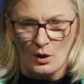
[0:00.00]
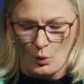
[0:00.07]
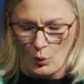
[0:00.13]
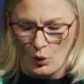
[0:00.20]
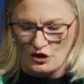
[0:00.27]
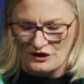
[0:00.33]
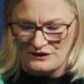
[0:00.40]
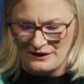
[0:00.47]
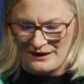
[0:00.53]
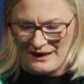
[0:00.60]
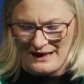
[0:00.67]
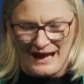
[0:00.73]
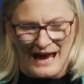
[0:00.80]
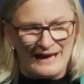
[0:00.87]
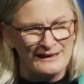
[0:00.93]
which is an,
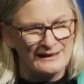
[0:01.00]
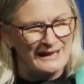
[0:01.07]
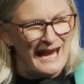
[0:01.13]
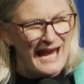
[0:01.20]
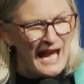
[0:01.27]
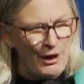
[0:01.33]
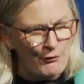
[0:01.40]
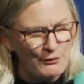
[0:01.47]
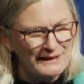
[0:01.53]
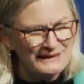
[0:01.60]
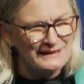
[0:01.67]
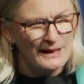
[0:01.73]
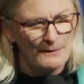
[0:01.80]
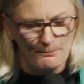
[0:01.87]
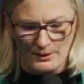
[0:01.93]
an, inherent
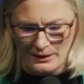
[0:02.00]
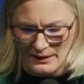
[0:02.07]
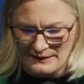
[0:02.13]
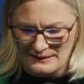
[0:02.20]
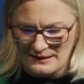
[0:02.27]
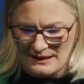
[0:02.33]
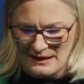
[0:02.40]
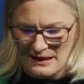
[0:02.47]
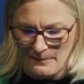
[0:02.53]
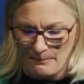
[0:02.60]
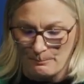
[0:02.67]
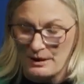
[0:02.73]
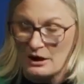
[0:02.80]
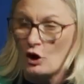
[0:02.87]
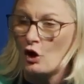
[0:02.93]
ability
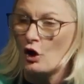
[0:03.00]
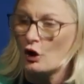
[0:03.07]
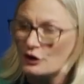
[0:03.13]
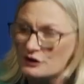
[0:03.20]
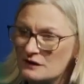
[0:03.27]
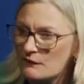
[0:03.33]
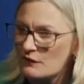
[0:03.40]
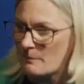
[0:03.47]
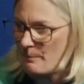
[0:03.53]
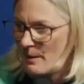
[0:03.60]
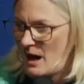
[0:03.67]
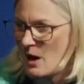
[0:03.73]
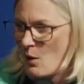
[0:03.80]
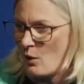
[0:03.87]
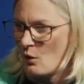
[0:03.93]
because of the
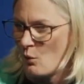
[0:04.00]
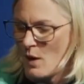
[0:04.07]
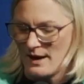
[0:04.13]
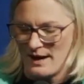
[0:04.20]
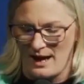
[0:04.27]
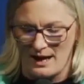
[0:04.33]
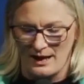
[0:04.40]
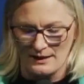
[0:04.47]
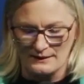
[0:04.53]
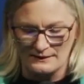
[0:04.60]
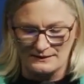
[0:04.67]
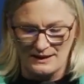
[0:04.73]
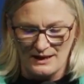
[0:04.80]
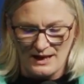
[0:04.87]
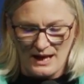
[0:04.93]
power one
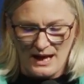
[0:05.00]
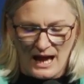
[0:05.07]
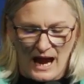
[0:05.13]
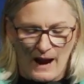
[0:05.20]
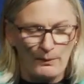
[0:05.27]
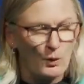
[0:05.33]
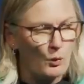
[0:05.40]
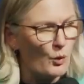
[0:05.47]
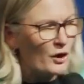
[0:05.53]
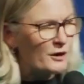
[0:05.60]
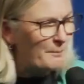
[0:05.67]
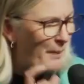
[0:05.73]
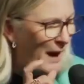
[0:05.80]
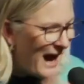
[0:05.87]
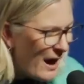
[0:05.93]
has. And the word
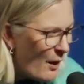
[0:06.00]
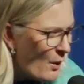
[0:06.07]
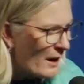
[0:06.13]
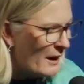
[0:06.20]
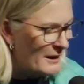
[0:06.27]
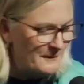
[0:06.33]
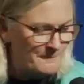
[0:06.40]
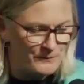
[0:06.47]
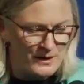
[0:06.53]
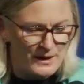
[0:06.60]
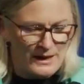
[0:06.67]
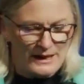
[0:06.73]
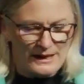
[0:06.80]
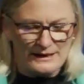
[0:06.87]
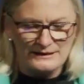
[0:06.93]
power
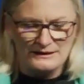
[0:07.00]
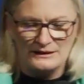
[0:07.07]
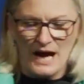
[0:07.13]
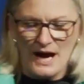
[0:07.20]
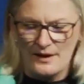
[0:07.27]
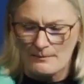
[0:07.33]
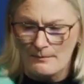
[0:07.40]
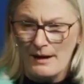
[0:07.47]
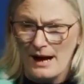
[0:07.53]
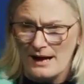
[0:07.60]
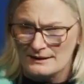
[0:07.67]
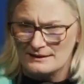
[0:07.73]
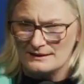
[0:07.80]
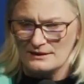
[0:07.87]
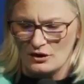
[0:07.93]
is dynamis.
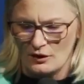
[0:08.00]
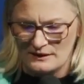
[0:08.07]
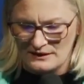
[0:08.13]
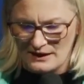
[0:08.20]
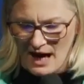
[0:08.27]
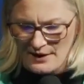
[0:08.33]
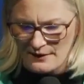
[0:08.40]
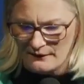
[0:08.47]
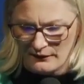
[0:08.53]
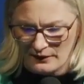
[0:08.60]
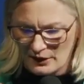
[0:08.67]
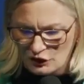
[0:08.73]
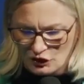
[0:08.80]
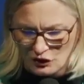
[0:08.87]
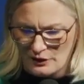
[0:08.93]
So it's kind of
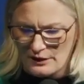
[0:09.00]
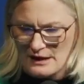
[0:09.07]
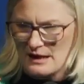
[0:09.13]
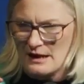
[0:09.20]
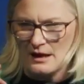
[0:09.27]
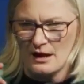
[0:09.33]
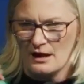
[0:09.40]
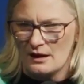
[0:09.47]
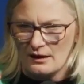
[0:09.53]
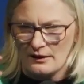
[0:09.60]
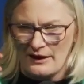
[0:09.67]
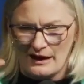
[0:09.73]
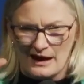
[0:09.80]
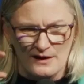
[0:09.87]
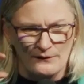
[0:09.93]
literally,
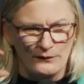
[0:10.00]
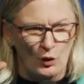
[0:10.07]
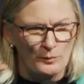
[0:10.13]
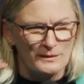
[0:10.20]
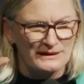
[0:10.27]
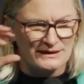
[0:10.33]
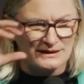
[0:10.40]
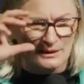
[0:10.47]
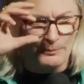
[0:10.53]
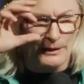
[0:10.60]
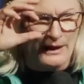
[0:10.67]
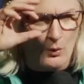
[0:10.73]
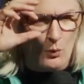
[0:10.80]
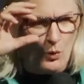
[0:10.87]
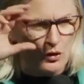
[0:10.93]
they're of almost
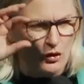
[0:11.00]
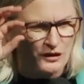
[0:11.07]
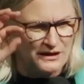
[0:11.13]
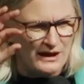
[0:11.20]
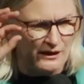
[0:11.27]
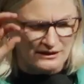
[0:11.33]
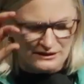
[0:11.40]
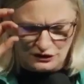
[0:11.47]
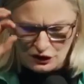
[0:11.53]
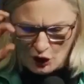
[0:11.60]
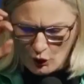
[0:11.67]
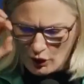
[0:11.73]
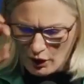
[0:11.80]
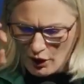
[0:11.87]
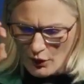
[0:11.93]
sibling words. They're so
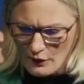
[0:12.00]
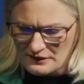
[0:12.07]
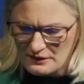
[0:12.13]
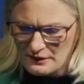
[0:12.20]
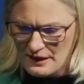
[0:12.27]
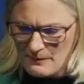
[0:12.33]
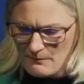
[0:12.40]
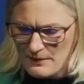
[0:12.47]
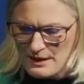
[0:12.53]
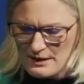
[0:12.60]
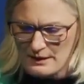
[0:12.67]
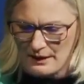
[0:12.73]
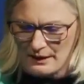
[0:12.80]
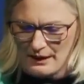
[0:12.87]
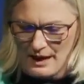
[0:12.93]
close in their
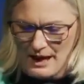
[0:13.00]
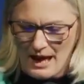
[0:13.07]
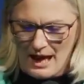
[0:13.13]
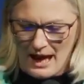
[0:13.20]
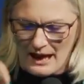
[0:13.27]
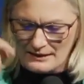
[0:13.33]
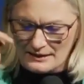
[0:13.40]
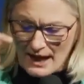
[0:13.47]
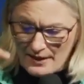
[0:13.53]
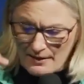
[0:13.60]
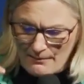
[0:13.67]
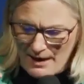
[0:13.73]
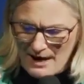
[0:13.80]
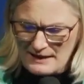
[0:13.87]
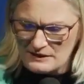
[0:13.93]
meaning. And
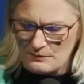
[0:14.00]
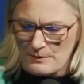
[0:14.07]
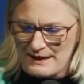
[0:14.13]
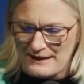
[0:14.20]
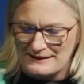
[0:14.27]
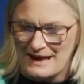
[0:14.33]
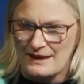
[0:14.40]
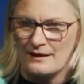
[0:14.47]
dynamis means an